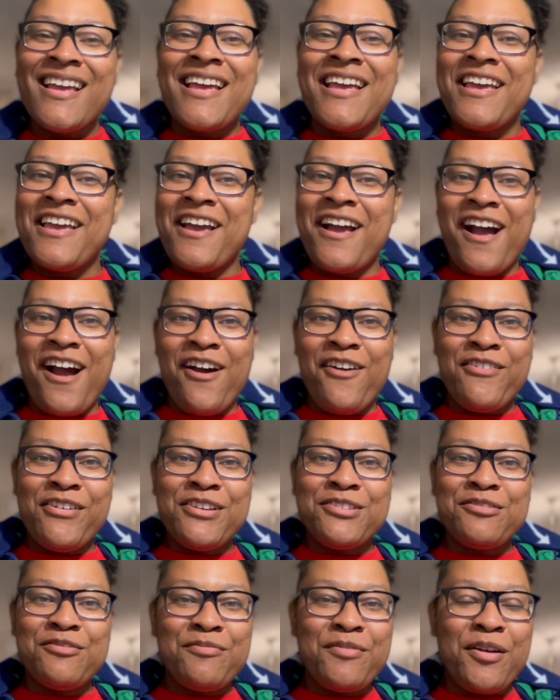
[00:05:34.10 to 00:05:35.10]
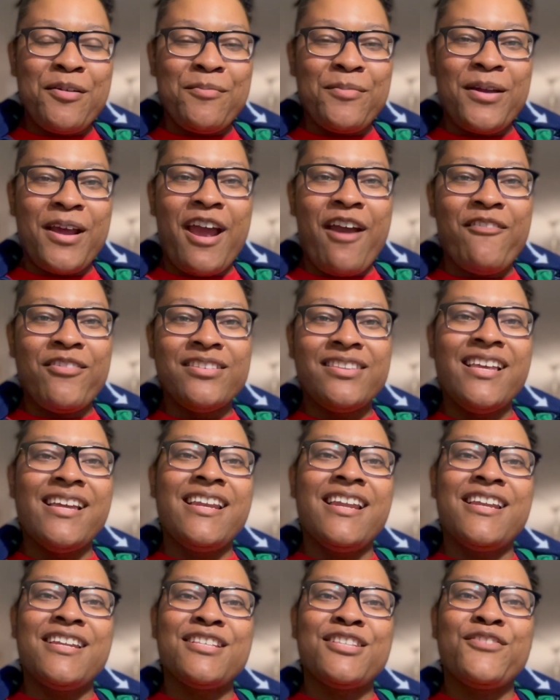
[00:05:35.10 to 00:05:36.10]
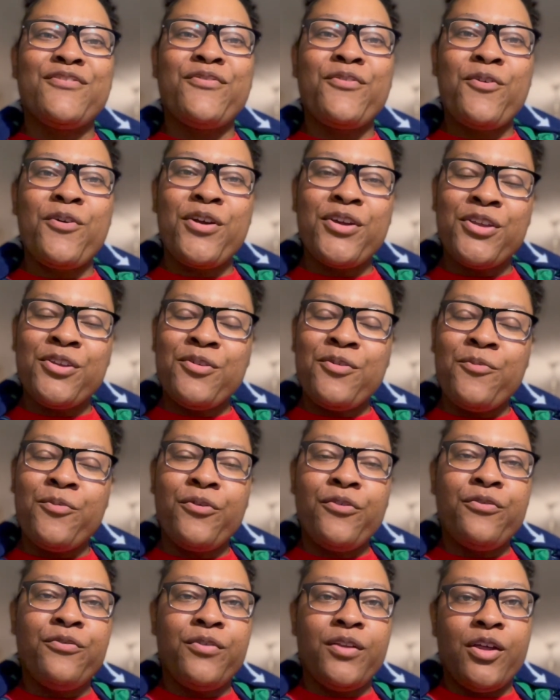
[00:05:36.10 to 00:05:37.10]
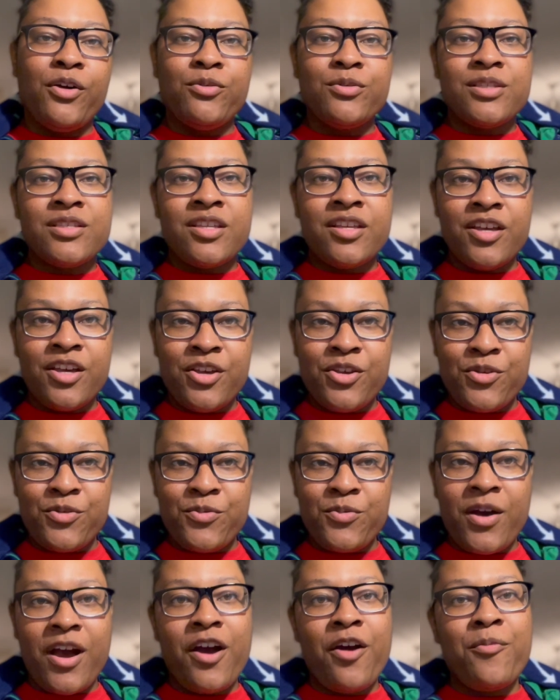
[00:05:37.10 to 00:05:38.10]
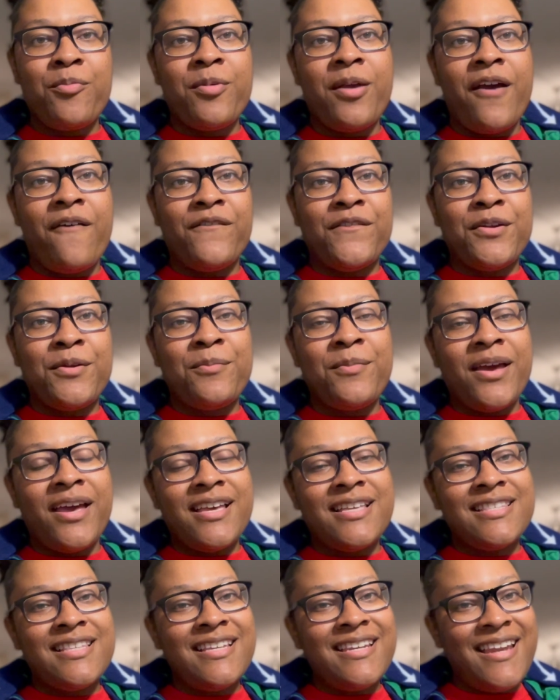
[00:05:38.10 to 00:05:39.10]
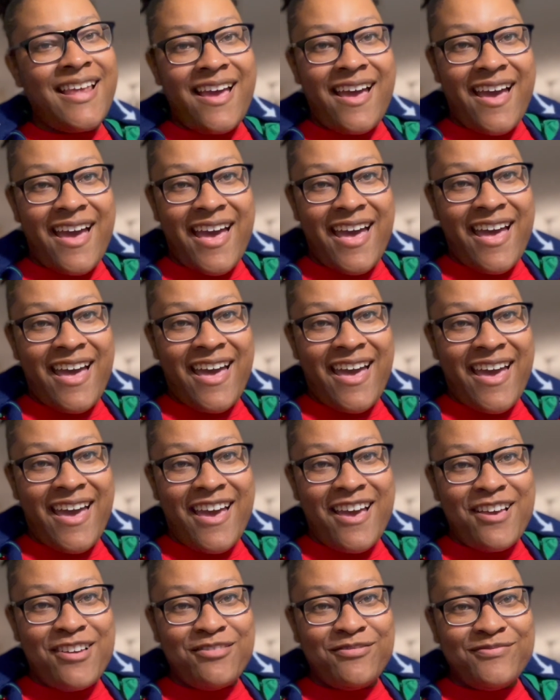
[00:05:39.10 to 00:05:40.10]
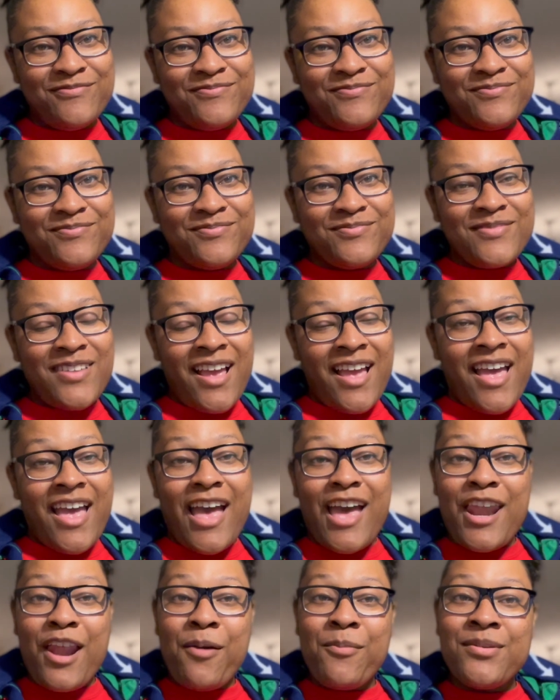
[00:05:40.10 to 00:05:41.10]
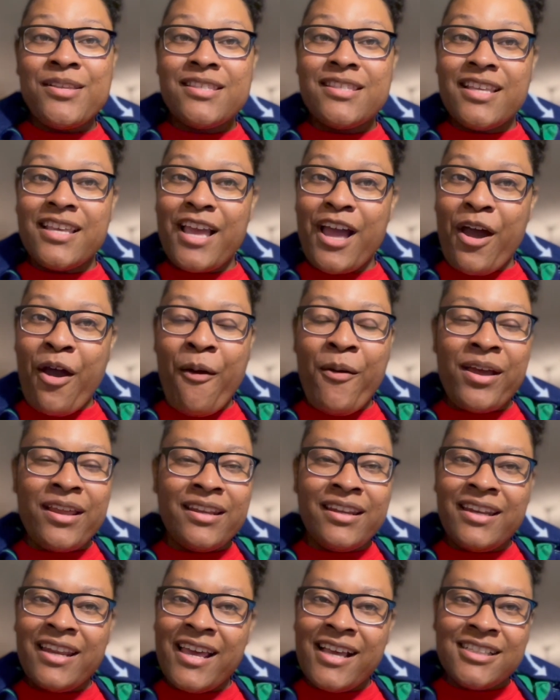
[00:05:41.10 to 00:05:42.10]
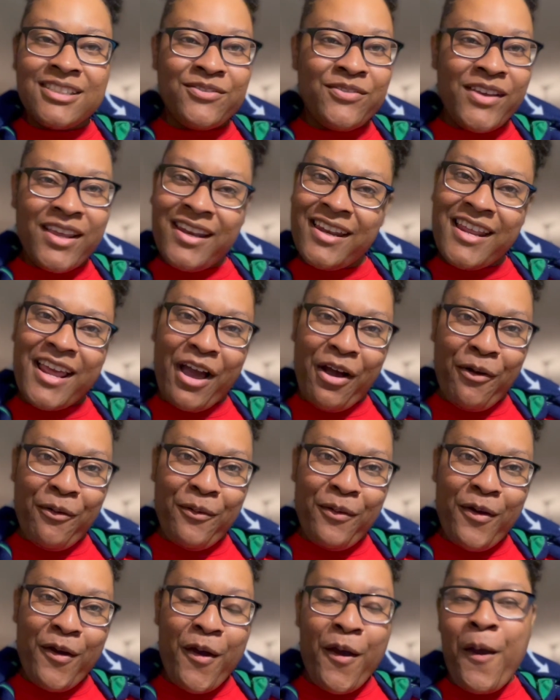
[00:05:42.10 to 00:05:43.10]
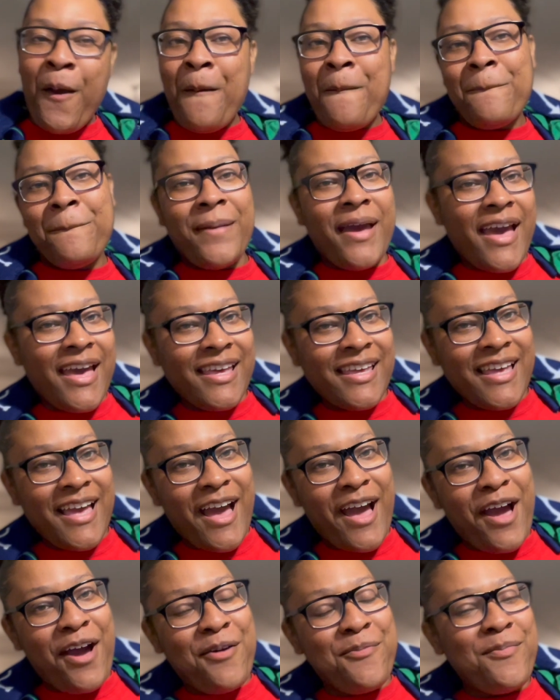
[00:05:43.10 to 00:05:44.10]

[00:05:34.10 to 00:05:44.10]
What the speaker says: And always remember, everything that is for you will flow to you. I hope you have an amazing day. And I'm gonna see y'all in the next video. Bye, y'all.